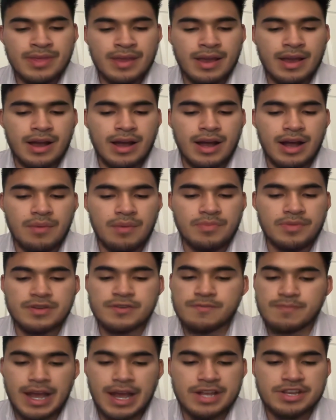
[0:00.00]
Um, this
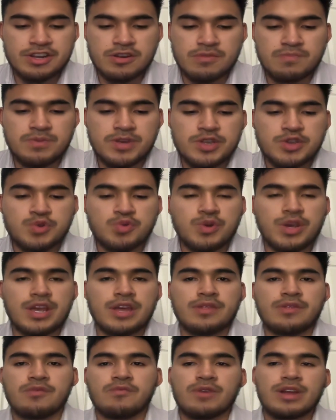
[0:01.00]
matchup
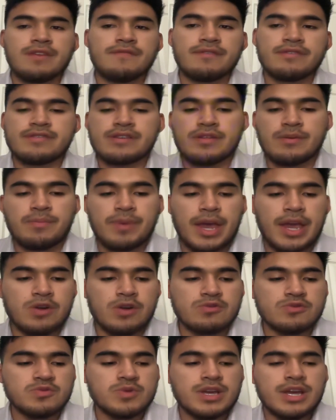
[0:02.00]
between the Ravens and the
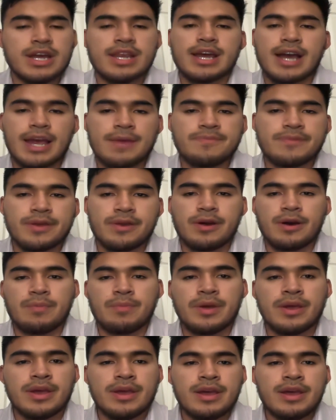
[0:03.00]
Bengals, we kind of hyped it up